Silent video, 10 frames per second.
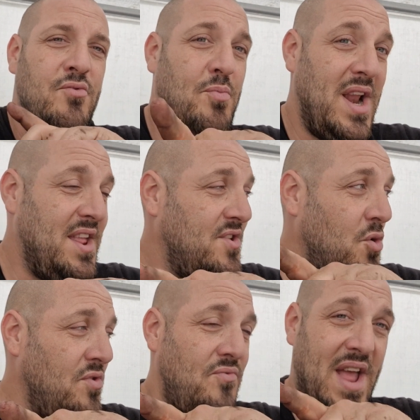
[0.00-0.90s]
replace
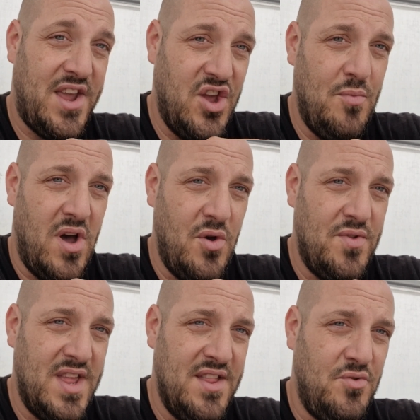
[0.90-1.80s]
all the vacuum
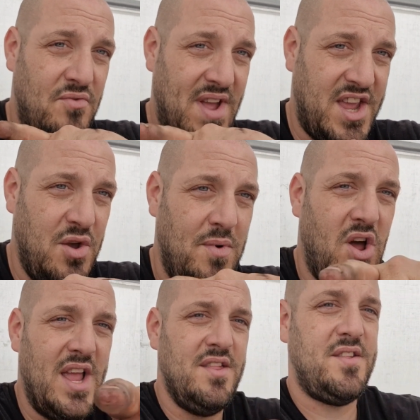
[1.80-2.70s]
hoses, all the vacuum
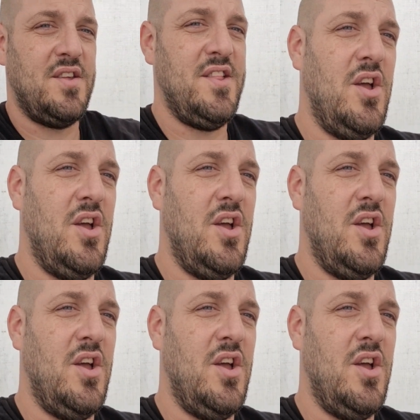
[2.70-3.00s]
lines. Because